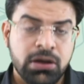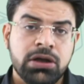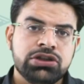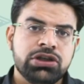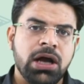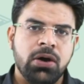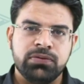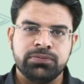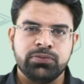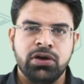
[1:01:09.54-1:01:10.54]
So
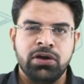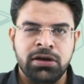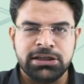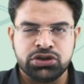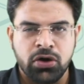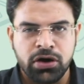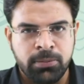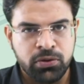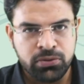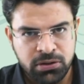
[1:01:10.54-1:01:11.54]
now let's talk
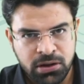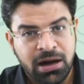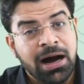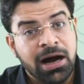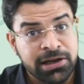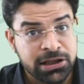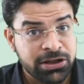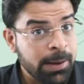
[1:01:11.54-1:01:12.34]
about another